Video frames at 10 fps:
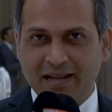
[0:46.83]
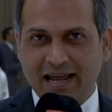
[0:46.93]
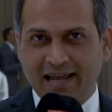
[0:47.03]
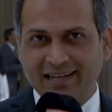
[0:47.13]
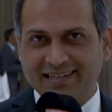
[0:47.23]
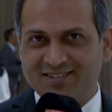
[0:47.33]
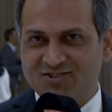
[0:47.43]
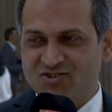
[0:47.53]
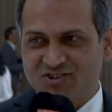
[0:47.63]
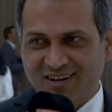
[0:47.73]
I
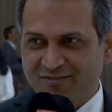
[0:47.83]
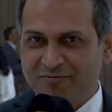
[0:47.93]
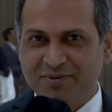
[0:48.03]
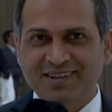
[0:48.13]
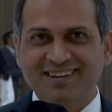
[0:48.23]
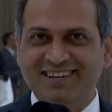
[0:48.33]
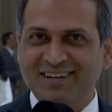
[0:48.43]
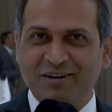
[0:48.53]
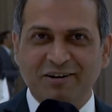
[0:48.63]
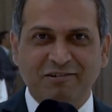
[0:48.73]
check with a
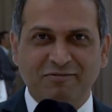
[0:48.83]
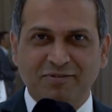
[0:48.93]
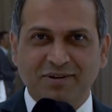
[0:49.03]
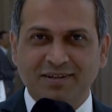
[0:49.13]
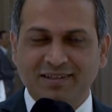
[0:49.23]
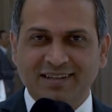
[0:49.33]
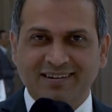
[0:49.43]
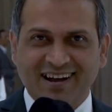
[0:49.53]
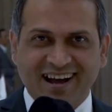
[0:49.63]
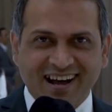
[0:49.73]
lot of
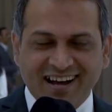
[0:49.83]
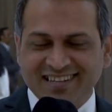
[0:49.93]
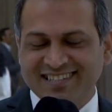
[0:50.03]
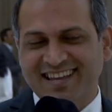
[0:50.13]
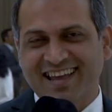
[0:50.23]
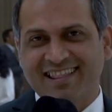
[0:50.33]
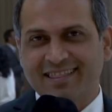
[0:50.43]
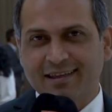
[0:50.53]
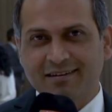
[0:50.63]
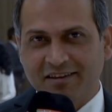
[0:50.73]
their ask and
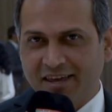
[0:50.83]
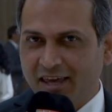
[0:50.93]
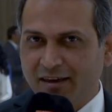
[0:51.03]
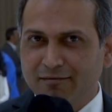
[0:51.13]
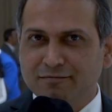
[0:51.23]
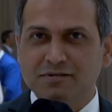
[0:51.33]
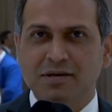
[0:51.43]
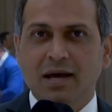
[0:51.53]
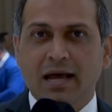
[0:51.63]
their gives,